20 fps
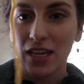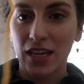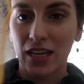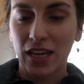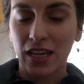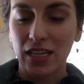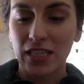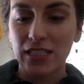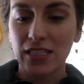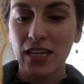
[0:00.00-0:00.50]

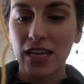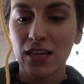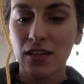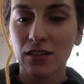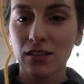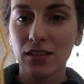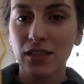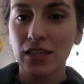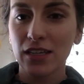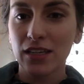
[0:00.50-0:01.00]
kind of
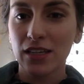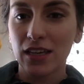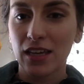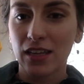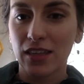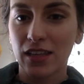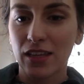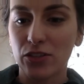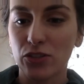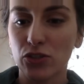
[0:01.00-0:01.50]
dangle it,
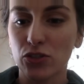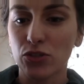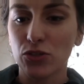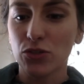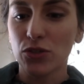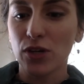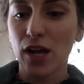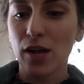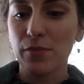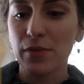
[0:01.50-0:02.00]
and then
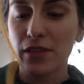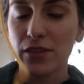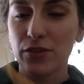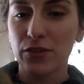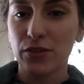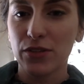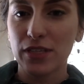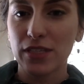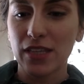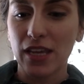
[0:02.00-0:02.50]
drop it
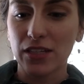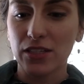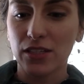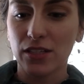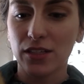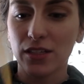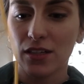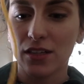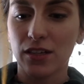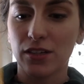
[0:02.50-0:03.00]
through the
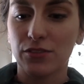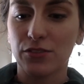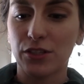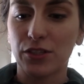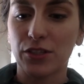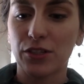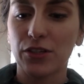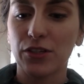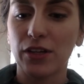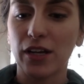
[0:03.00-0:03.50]
center of your
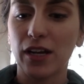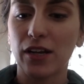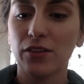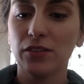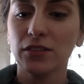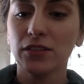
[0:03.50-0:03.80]
crown,